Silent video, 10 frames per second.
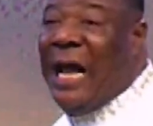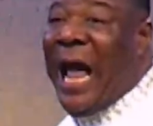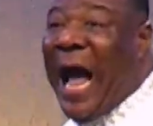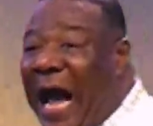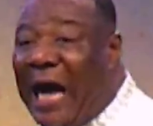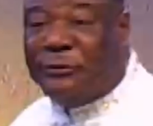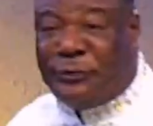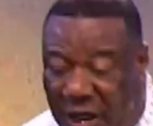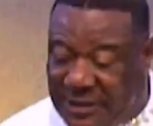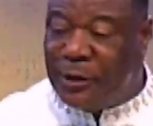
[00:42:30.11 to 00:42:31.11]
I have
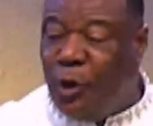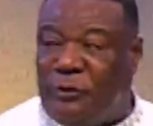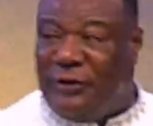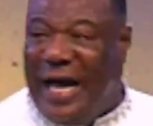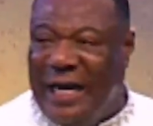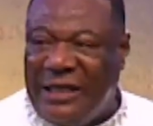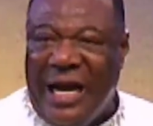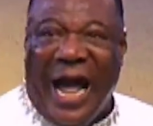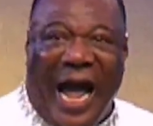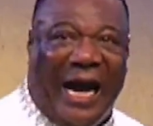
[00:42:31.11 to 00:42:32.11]
fought a good fight. I have